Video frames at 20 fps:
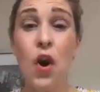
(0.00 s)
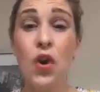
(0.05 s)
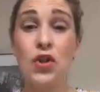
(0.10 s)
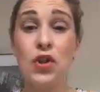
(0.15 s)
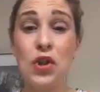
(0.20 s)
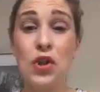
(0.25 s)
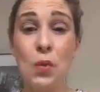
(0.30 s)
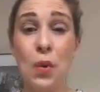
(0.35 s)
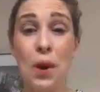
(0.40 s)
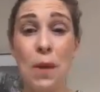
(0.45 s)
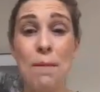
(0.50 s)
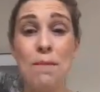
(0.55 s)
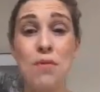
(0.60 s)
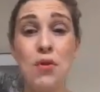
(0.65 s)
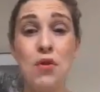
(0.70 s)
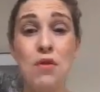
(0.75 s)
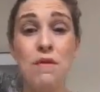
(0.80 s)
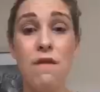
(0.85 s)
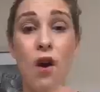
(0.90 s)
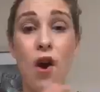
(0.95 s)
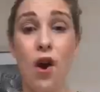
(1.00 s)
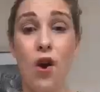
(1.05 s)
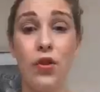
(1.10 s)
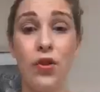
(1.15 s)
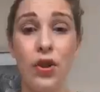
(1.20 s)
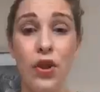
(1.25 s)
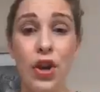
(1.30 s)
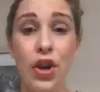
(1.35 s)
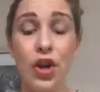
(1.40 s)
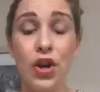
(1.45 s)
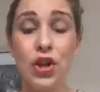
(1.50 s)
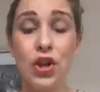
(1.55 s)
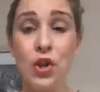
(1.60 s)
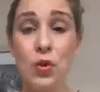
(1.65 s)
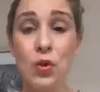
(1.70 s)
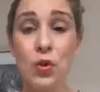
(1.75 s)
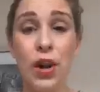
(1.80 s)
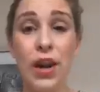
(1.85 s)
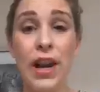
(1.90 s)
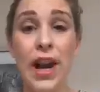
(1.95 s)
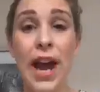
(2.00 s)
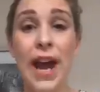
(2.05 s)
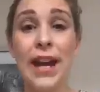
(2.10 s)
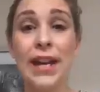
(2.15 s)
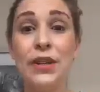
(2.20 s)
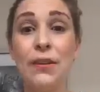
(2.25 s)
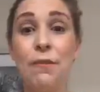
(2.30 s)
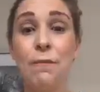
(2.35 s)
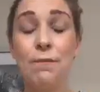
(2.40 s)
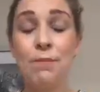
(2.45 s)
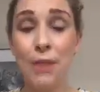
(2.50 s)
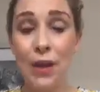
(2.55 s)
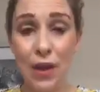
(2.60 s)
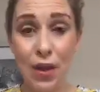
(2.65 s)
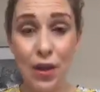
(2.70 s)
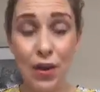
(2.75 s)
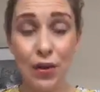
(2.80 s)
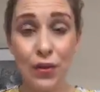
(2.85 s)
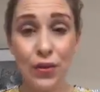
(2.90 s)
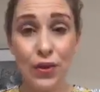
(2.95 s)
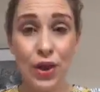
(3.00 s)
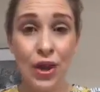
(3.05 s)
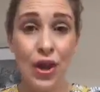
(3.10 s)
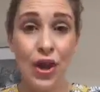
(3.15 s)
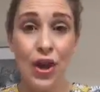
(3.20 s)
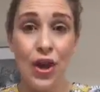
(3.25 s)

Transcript: or do you want to move on? Do you want to kind of build